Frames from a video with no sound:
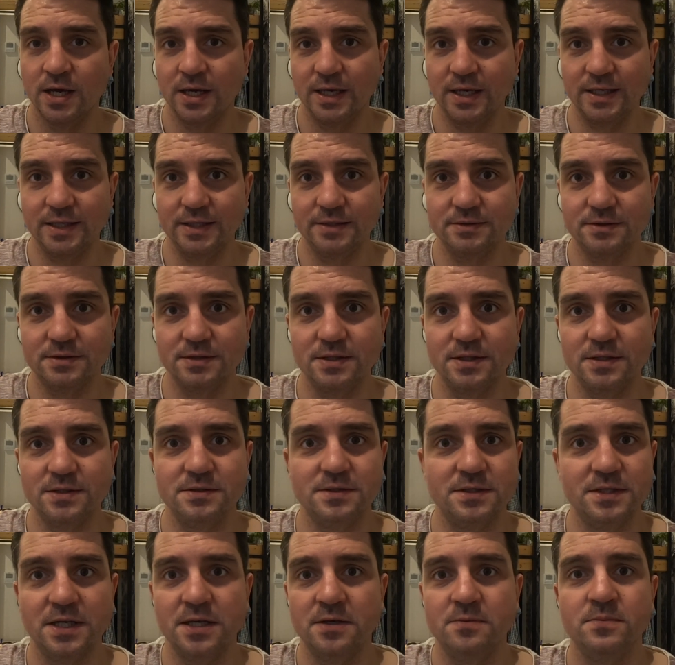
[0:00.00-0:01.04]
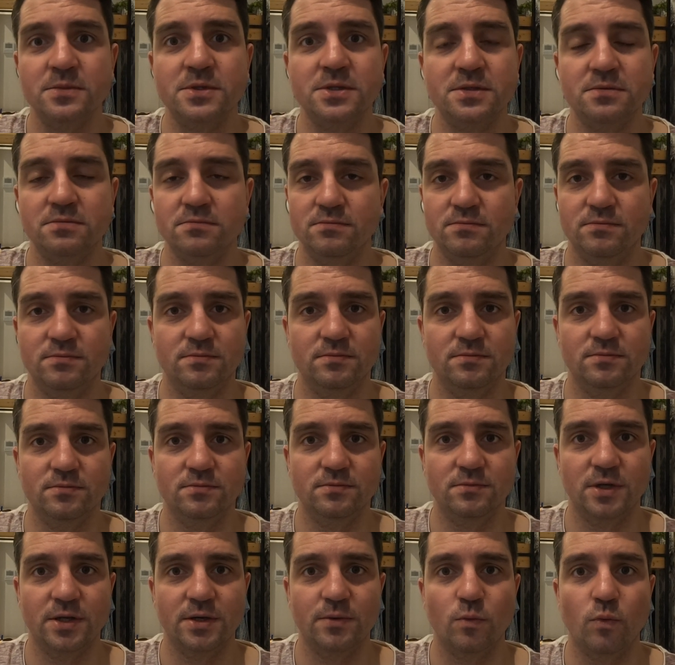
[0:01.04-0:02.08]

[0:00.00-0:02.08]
It seems like,